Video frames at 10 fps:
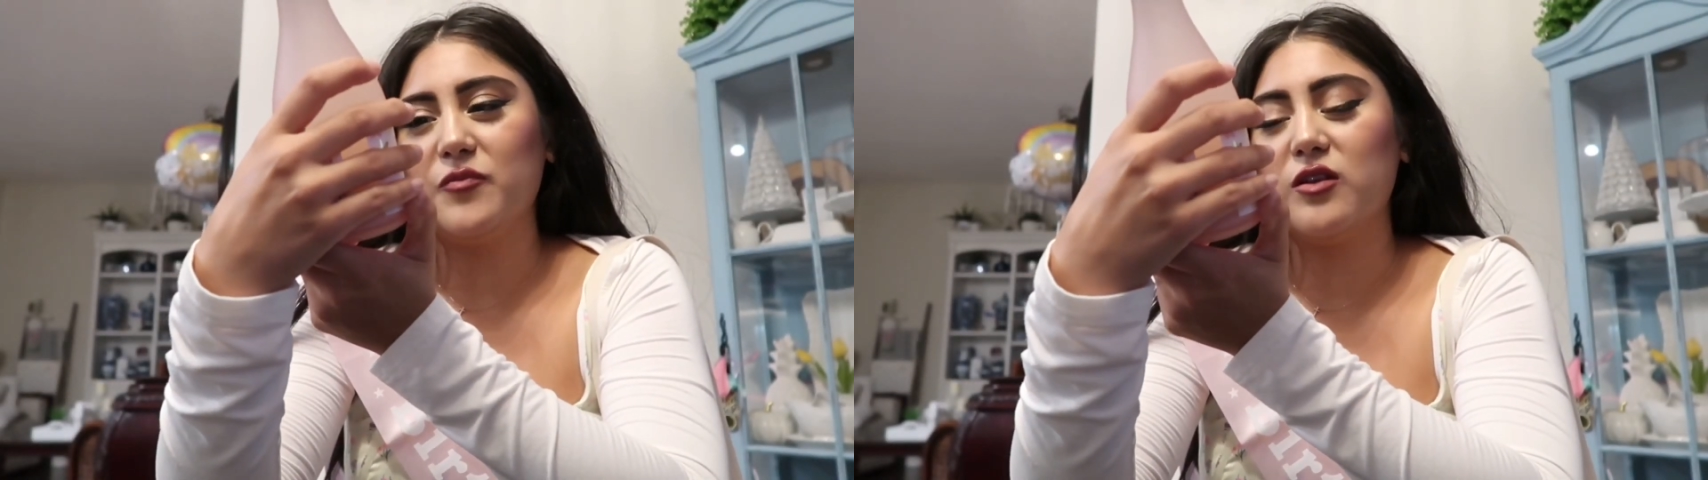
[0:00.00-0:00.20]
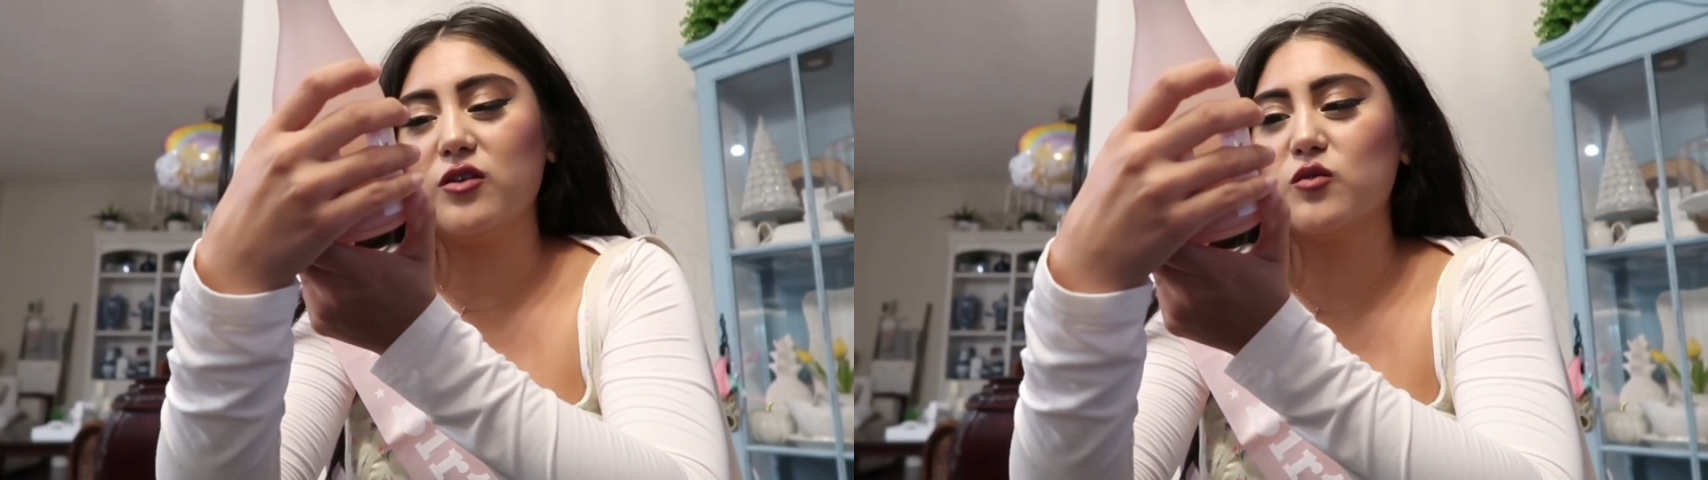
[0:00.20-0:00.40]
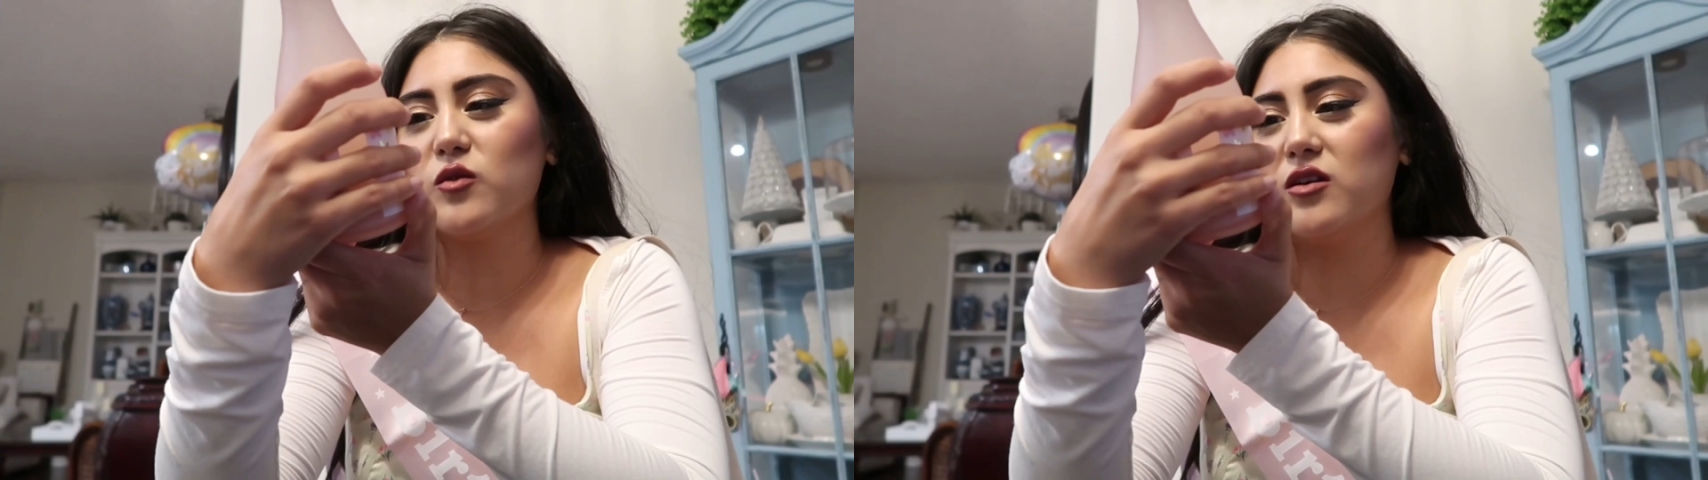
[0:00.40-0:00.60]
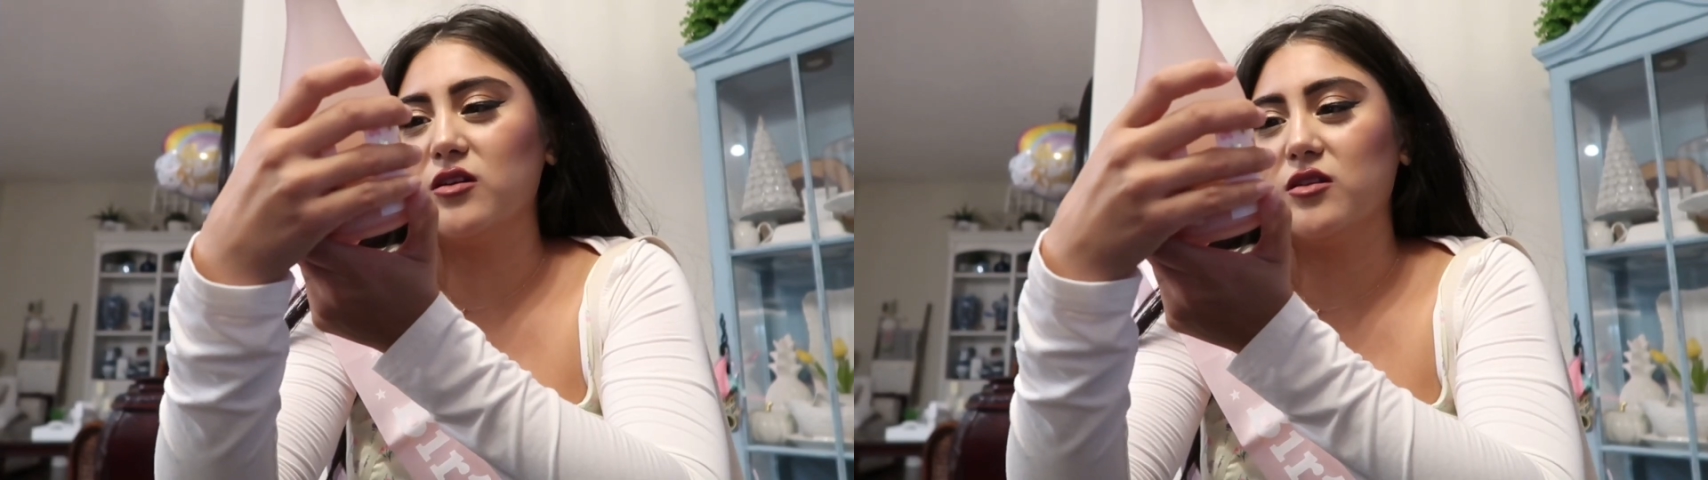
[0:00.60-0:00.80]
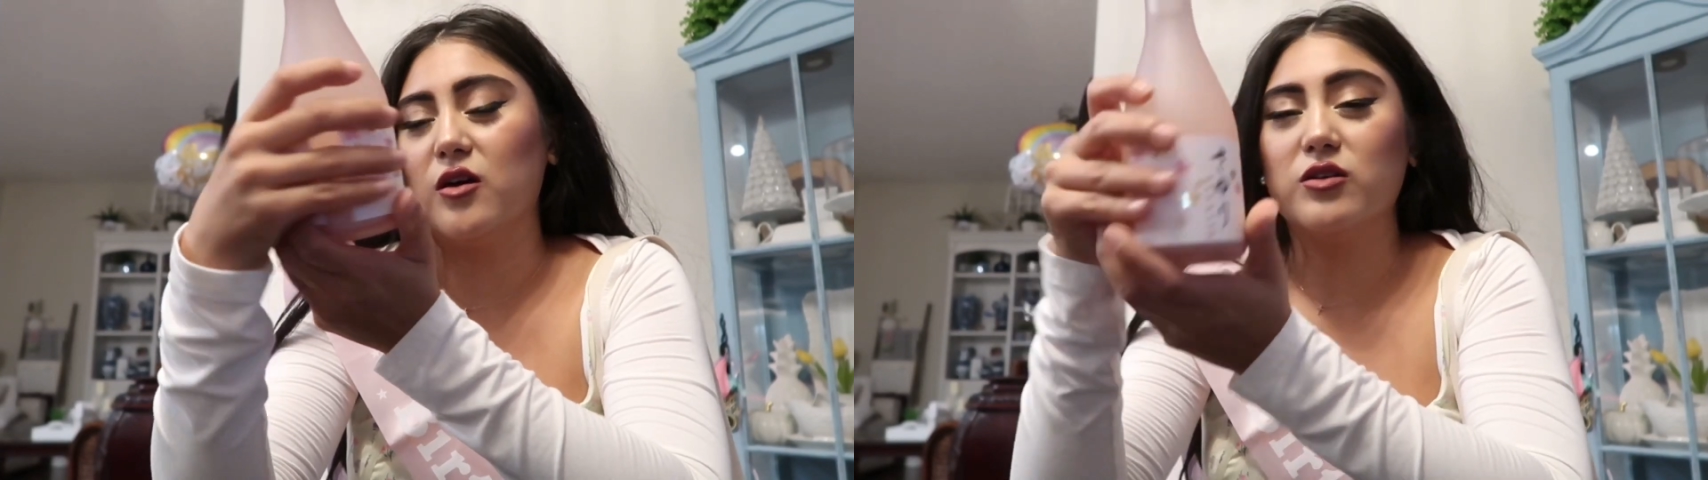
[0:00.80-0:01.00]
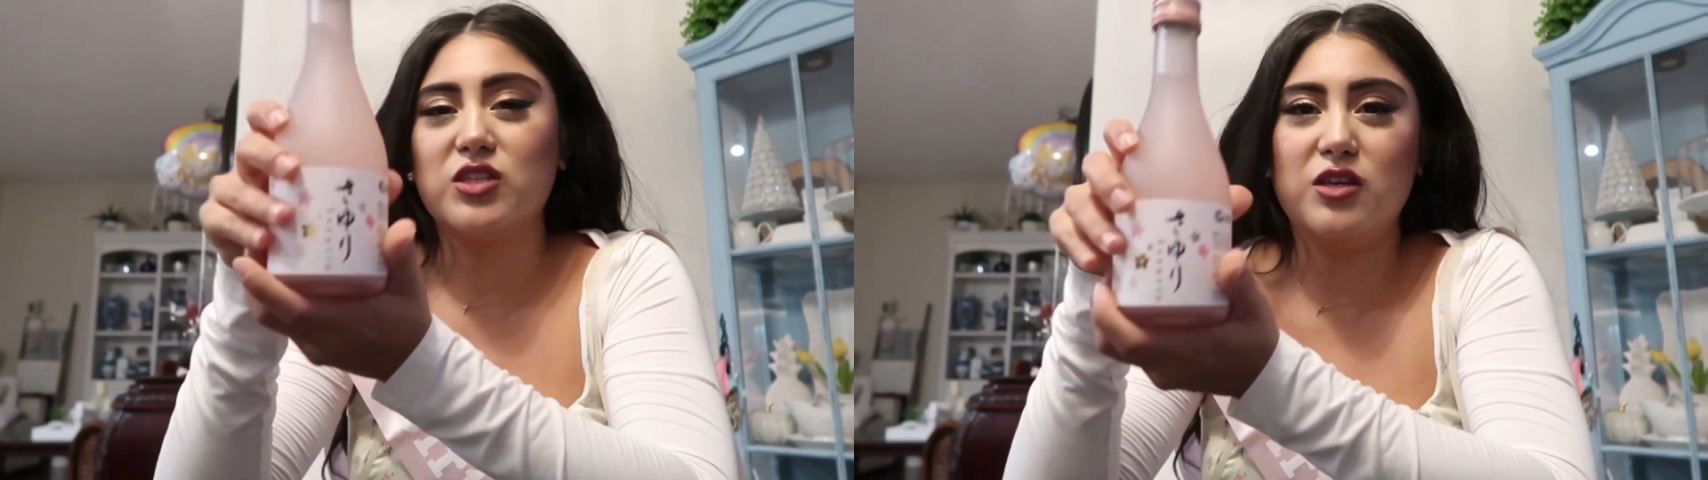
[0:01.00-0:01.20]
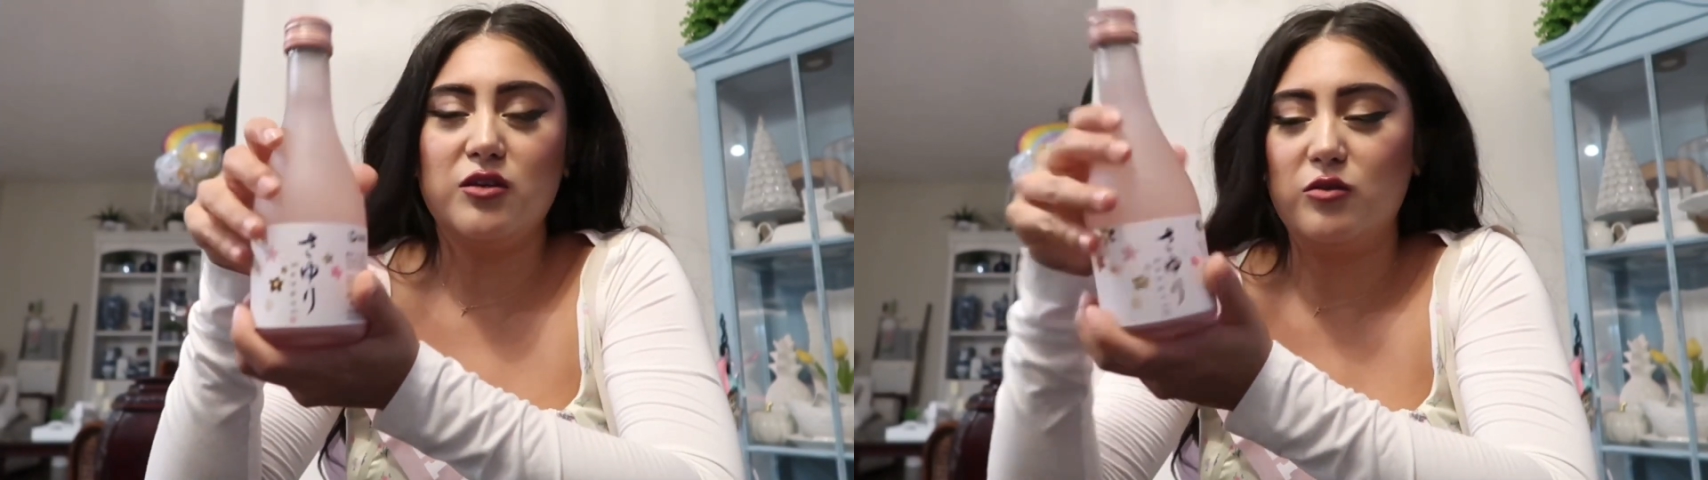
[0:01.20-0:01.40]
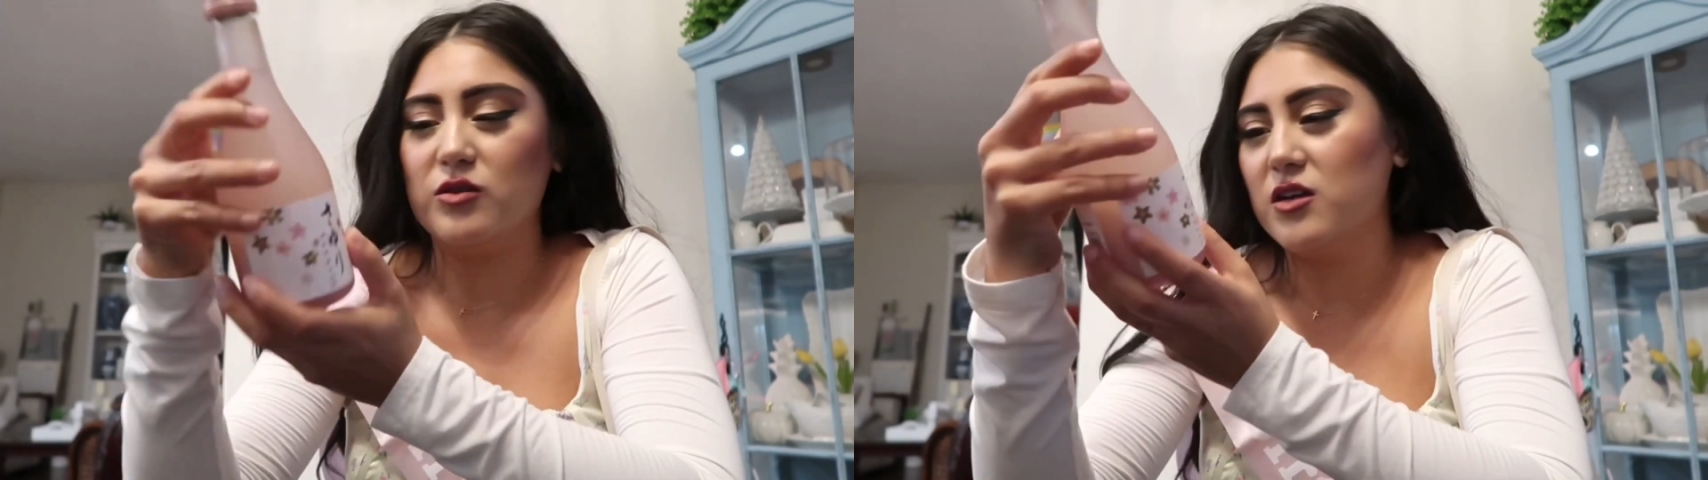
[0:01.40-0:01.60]
It looks really good though, it's
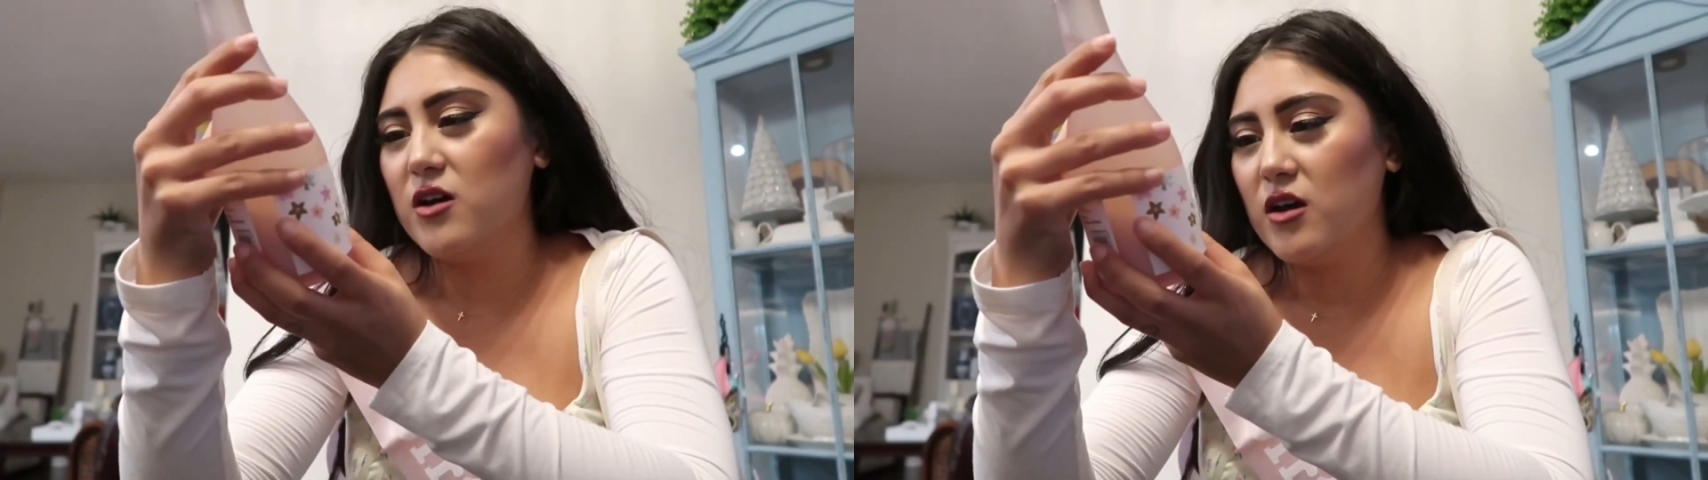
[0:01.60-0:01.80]
cute.